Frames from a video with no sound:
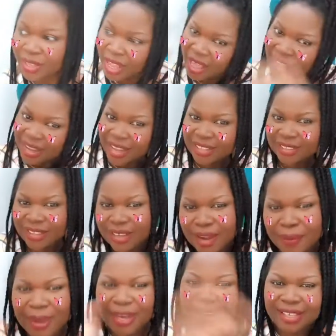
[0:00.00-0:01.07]
let's go,
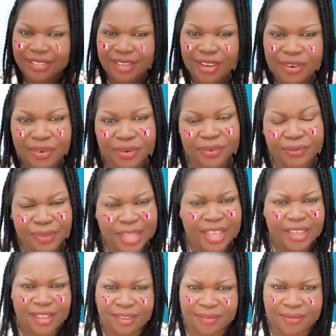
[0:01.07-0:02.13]
come on, let's go.
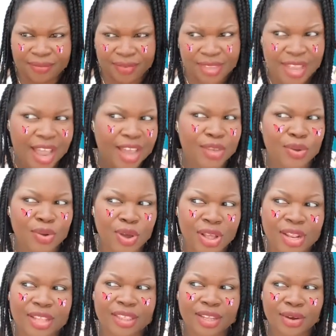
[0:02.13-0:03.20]
Like, are you
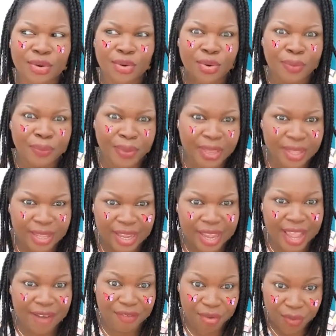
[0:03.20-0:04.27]
calling the whole like
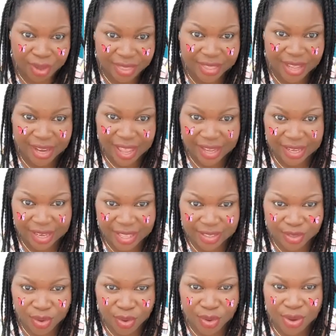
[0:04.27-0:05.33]
everyone there, like, let's
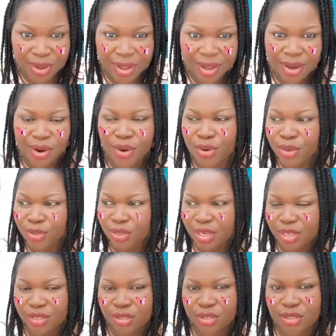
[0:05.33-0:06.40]
go? Or you're
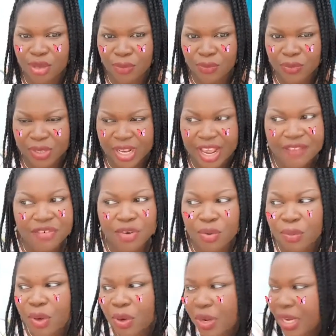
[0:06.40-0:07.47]
talking to someone? Everyone
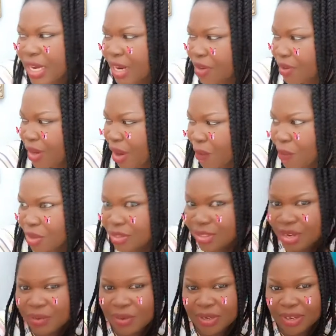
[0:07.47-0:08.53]
will be looking at you like, what's
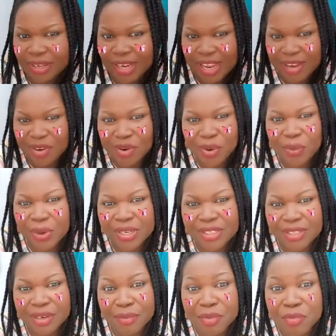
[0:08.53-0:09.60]
going on? And no one is
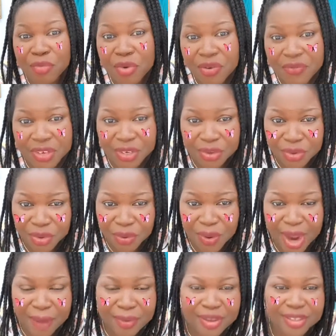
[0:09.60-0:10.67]
gonna be moving. You know
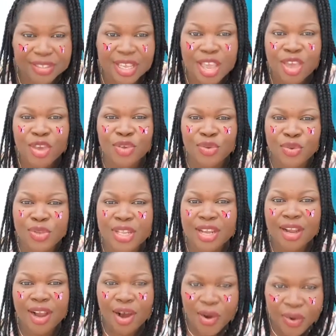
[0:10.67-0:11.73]
why? Because you
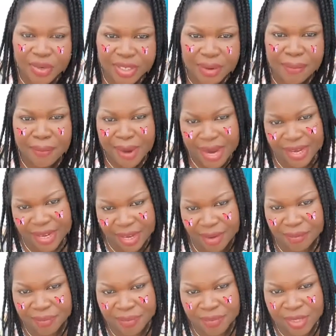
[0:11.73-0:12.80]
didn't call them by name,
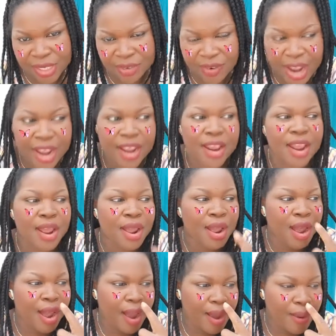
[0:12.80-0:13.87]
right?
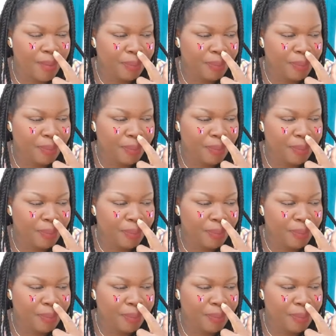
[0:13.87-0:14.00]
um